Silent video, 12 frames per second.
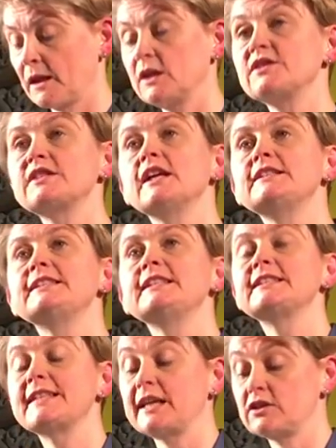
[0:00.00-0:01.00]
Concerted
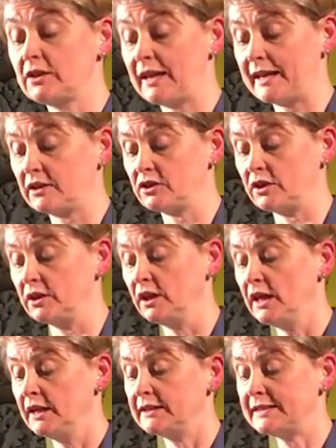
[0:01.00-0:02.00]
international action
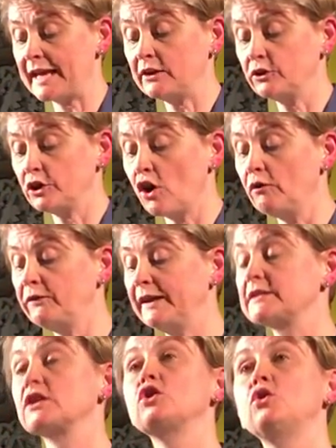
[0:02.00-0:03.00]
to tackle the
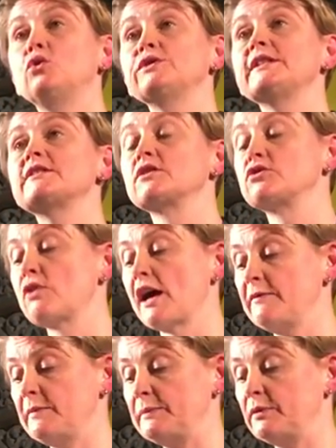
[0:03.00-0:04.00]
conflicts and causes that
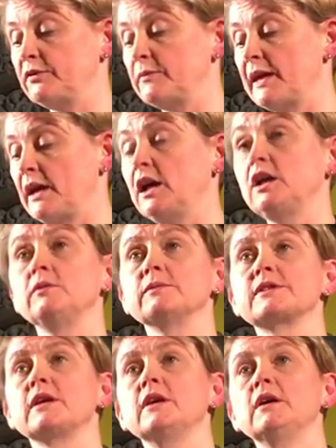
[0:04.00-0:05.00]
drive people from their
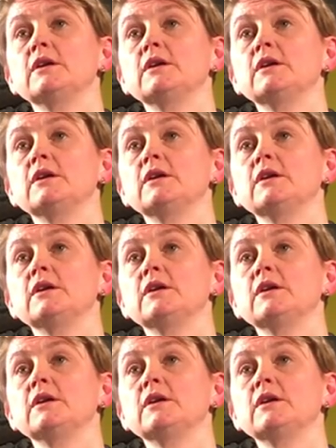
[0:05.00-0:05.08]
homes.